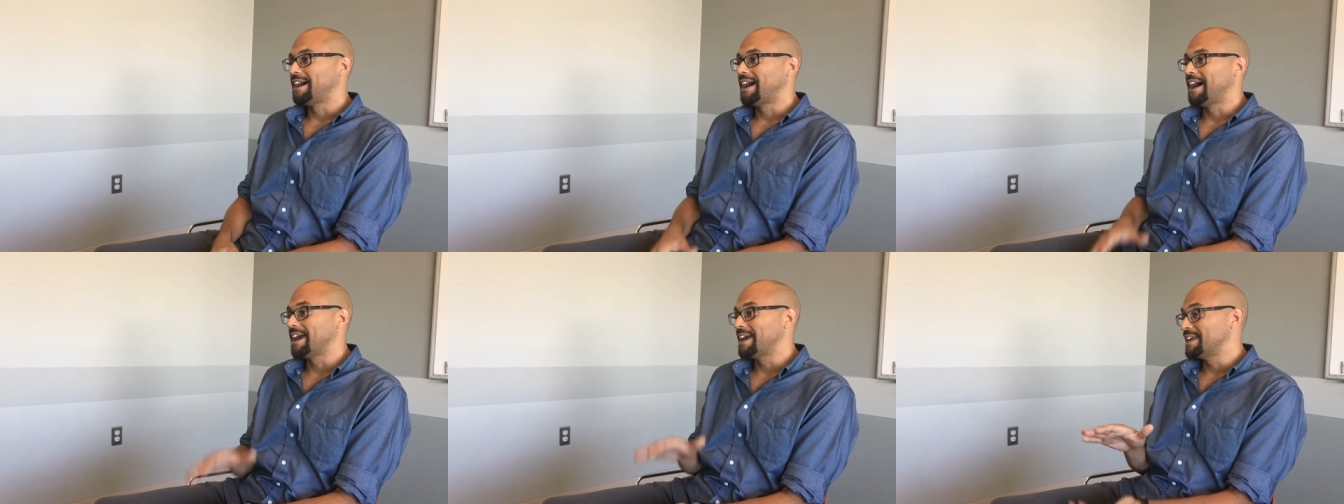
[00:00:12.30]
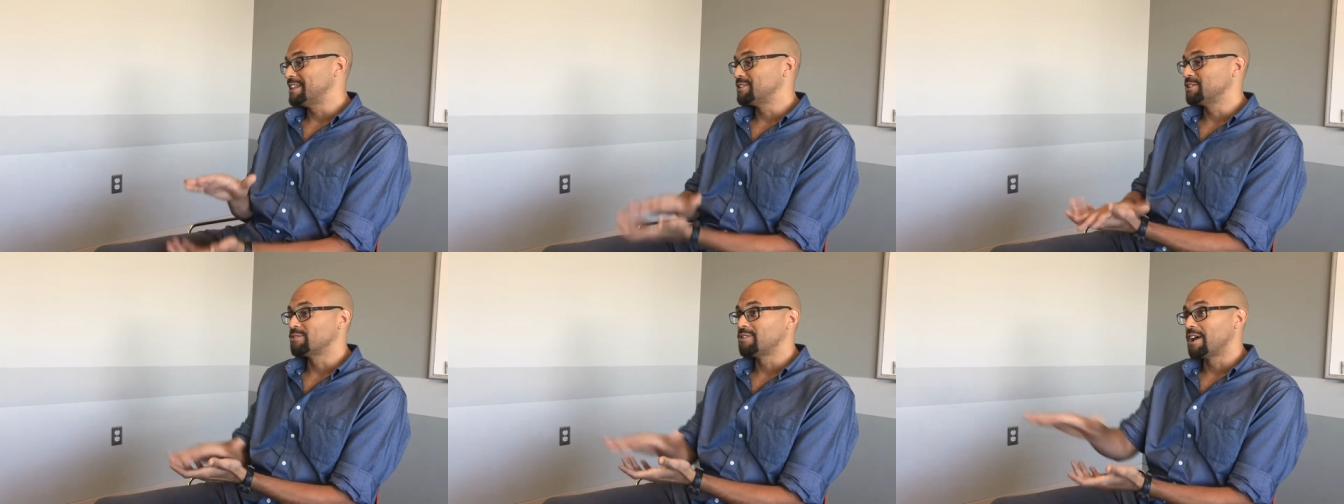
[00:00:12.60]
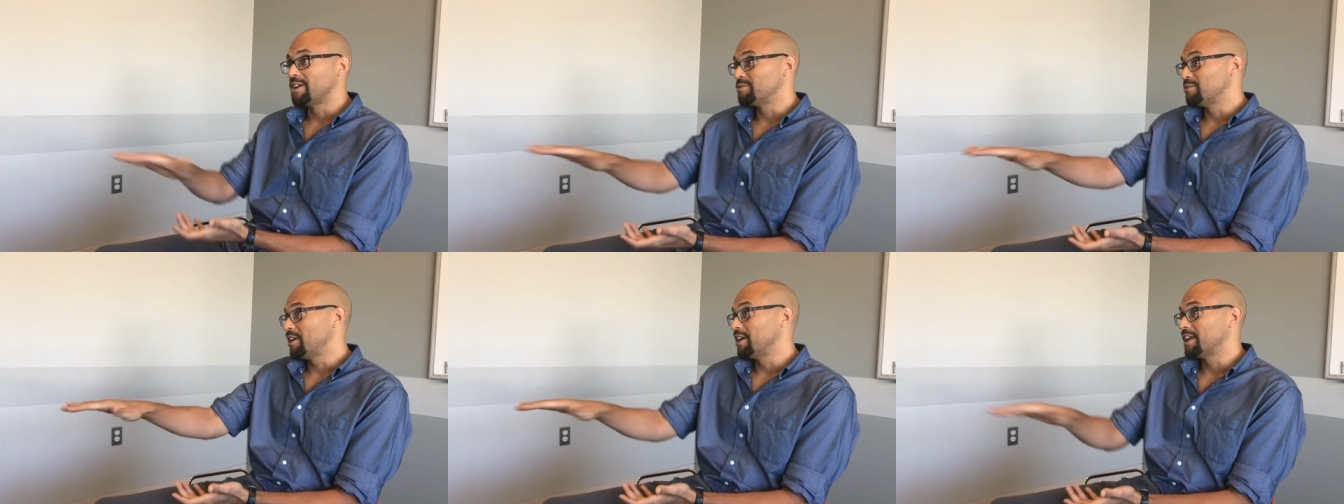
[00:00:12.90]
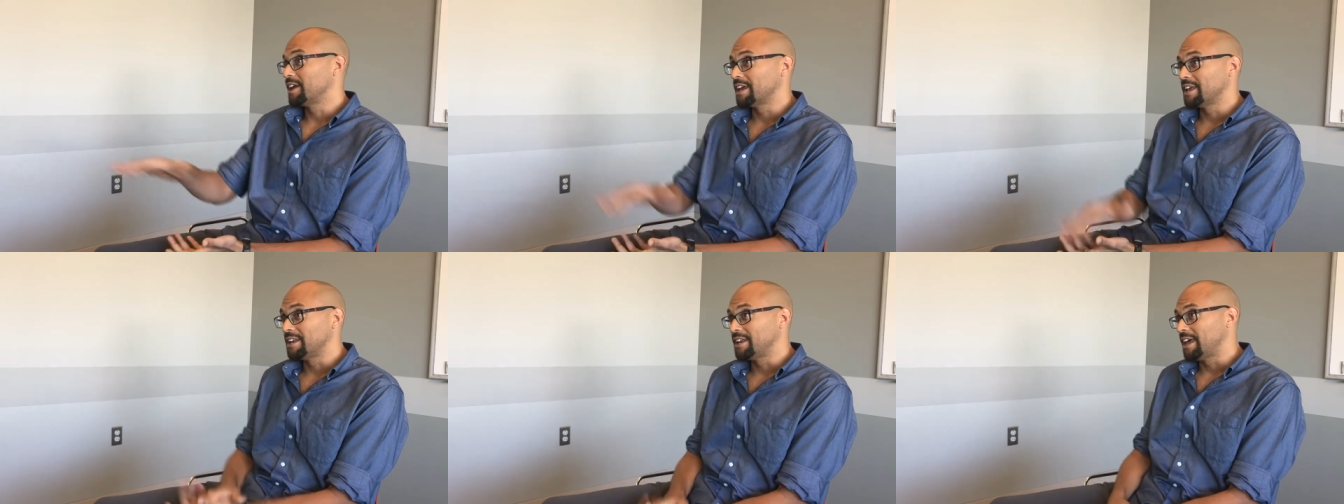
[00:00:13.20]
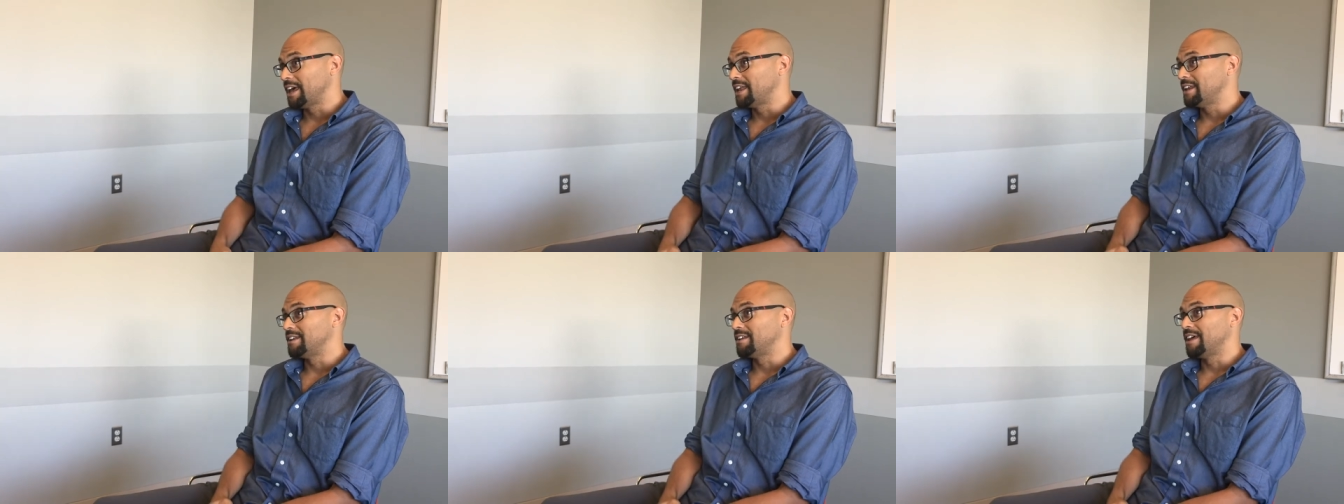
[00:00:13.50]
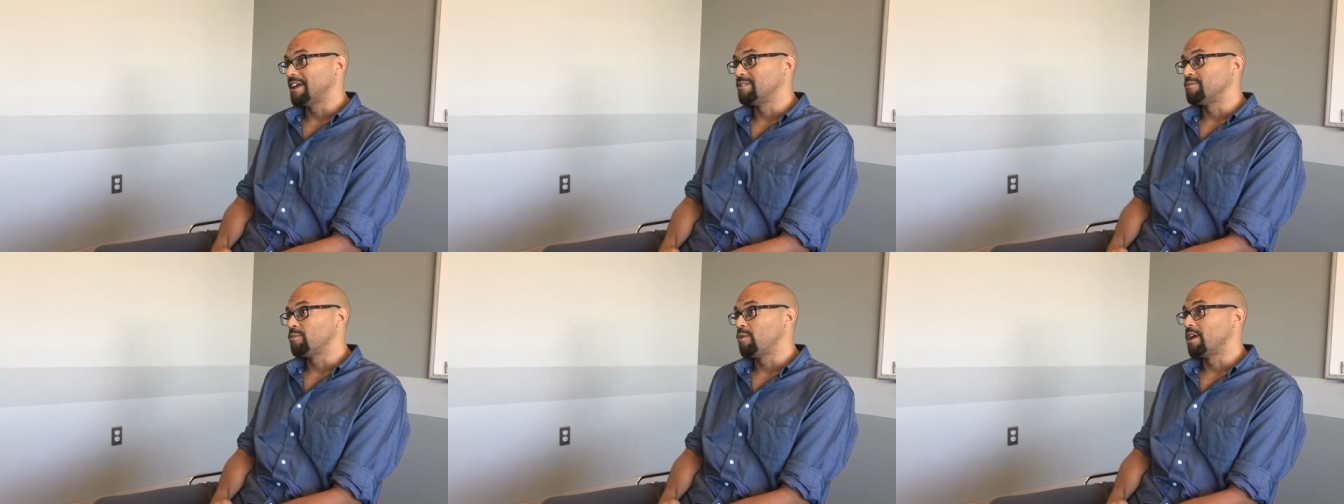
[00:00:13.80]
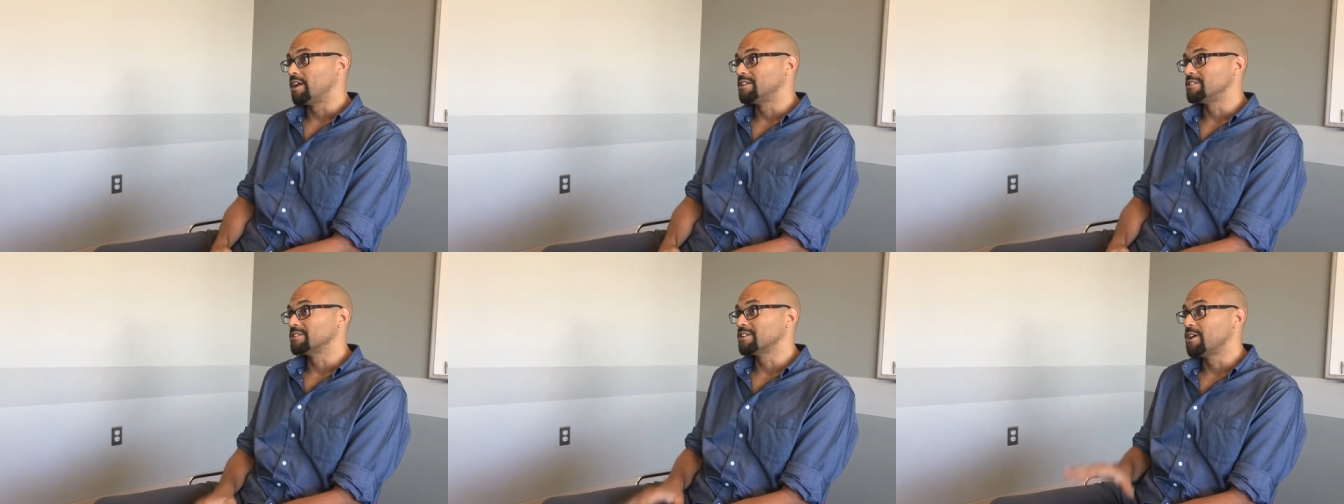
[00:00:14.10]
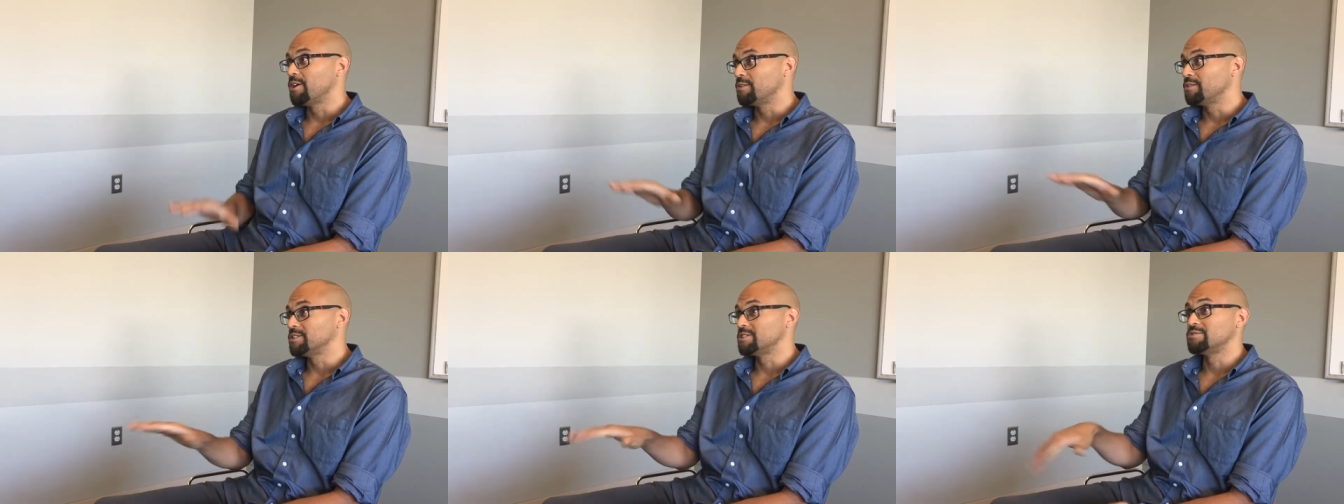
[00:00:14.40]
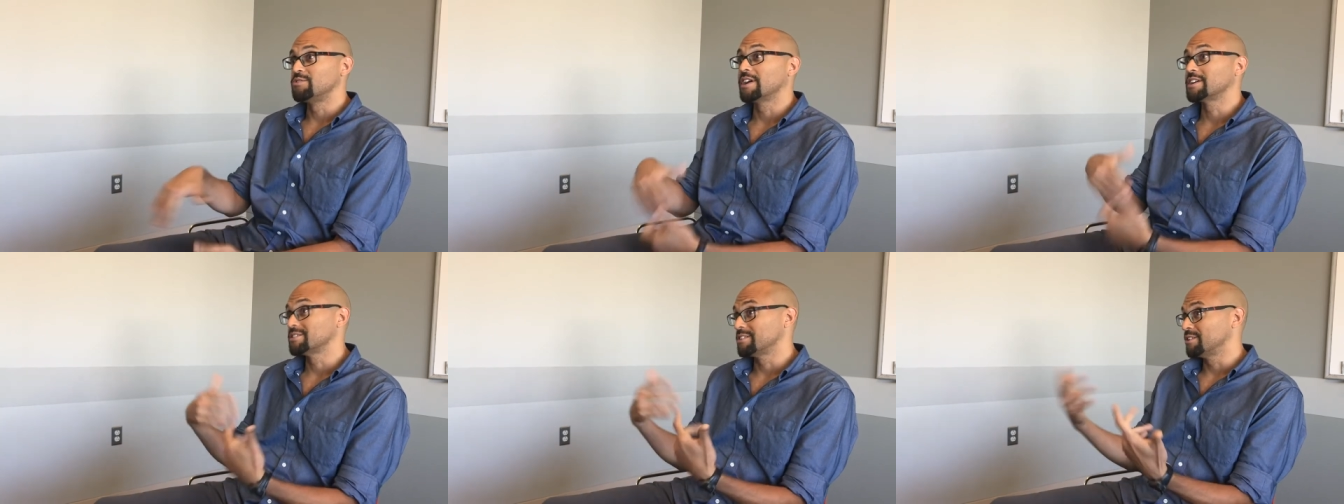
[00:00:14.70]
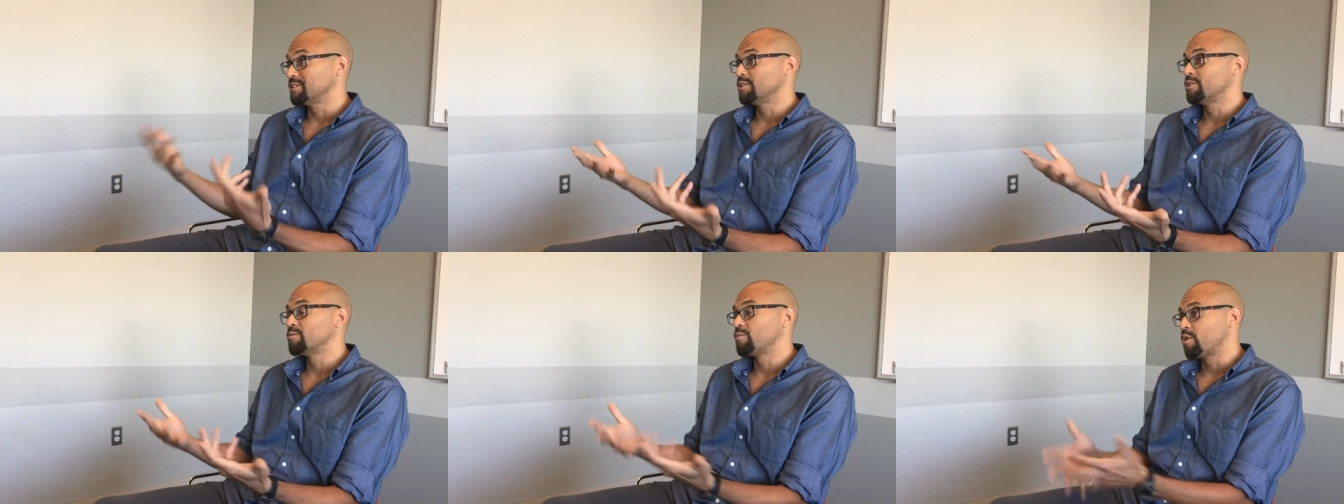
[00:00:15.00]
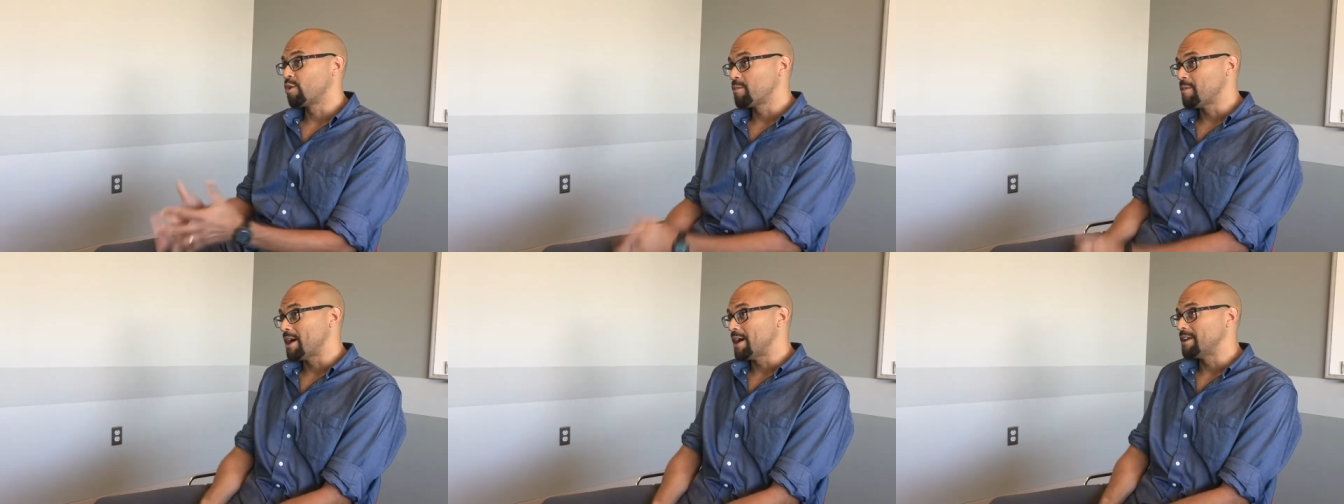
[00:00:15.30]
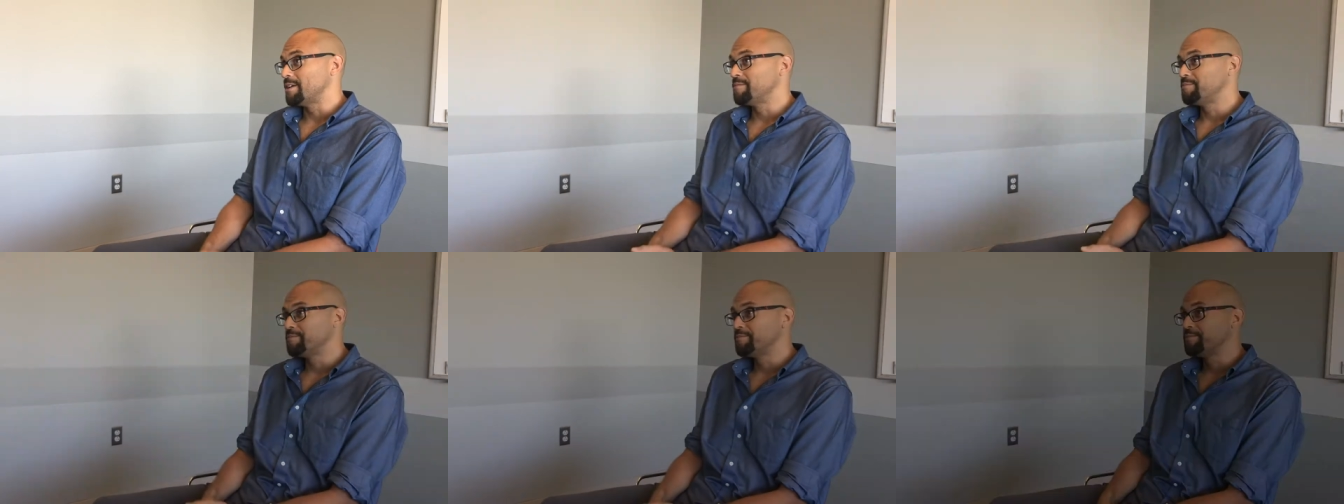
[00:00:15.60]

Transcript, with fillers: I hit the ground running and, and, and wanted to go in this direction and learn more about it.